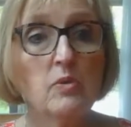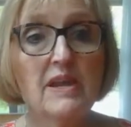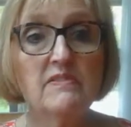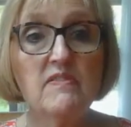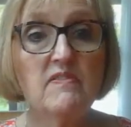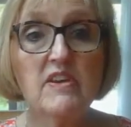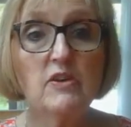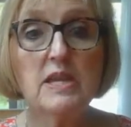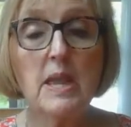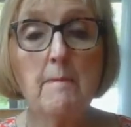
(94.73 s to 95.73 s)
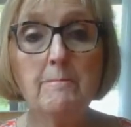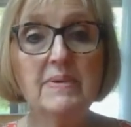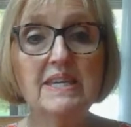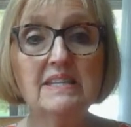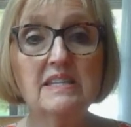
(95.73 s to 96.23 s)
we have a very
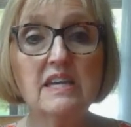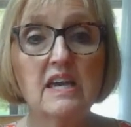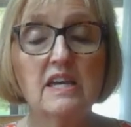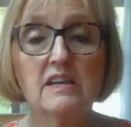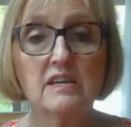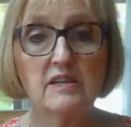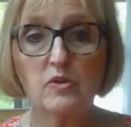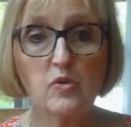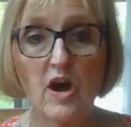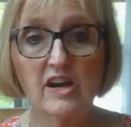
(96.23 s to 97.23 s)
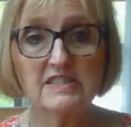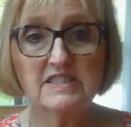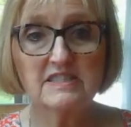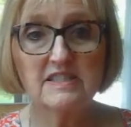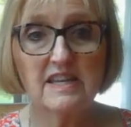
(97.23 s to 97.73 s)
big
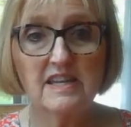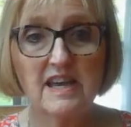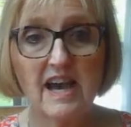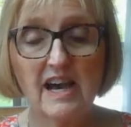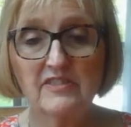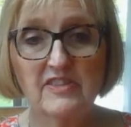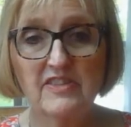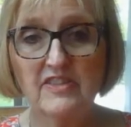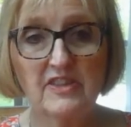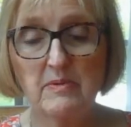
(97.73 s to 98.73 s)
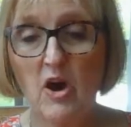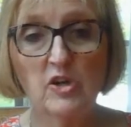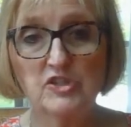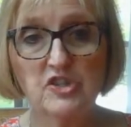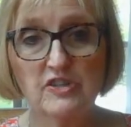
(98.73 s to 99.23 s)
cross on the
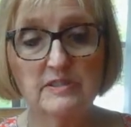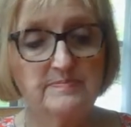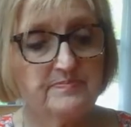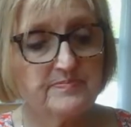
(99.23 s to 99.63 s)
altar